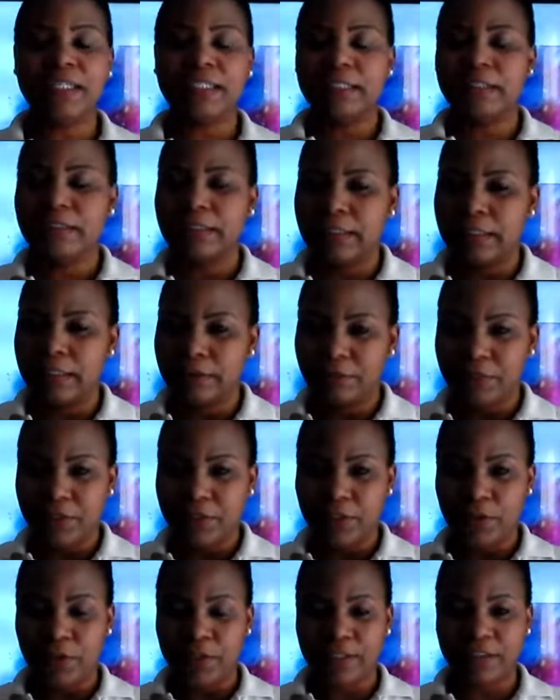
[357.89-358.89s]
video is
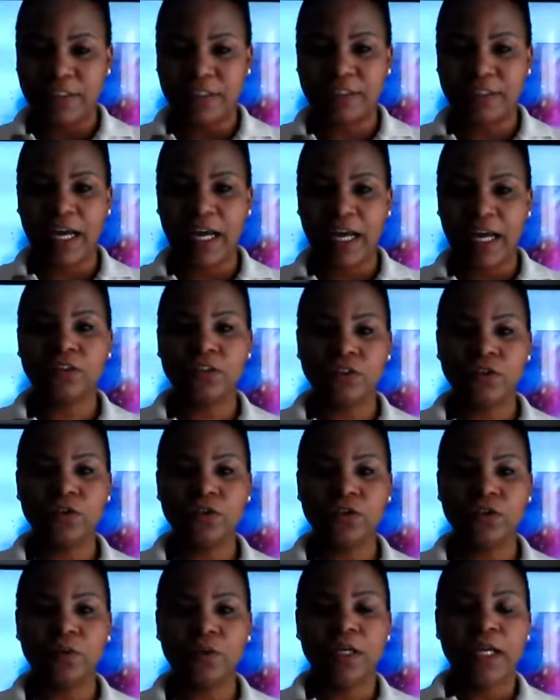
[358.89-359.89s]
designed to do
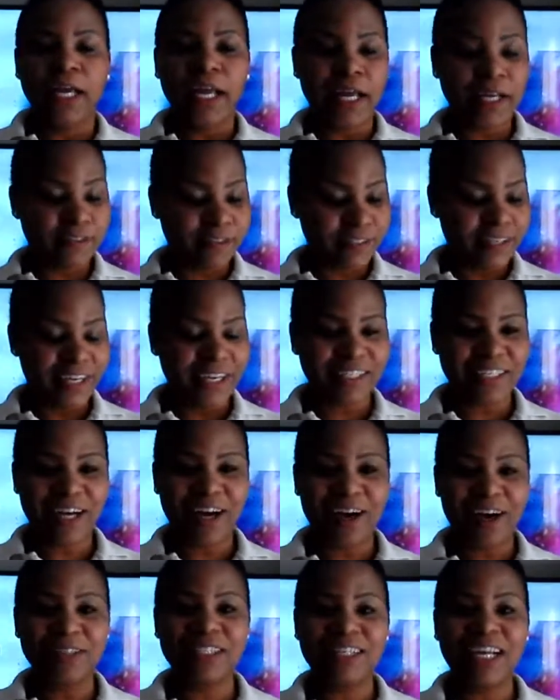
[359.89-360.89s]
is to encourage
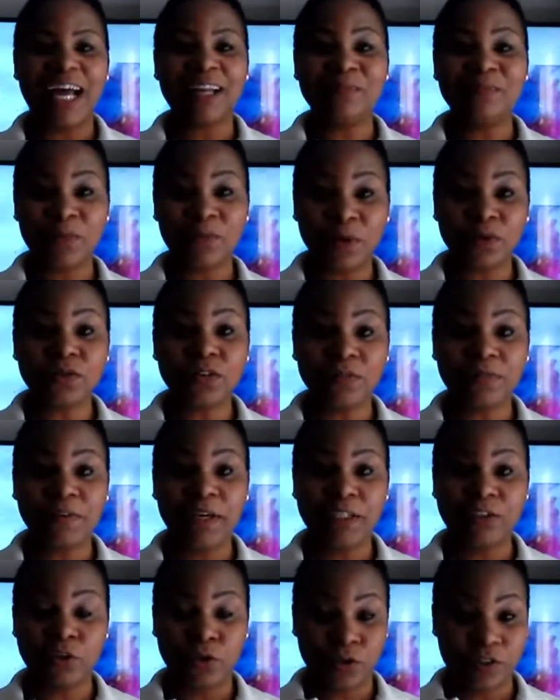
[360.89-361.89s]
and motivate
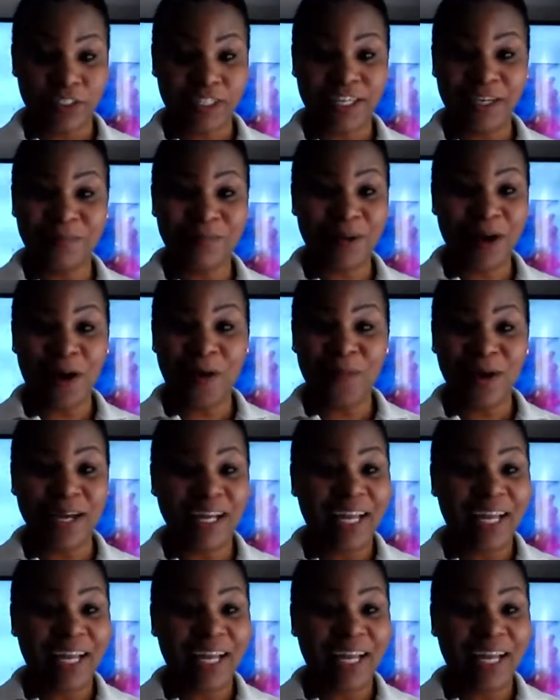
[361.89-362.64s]
you to keep going.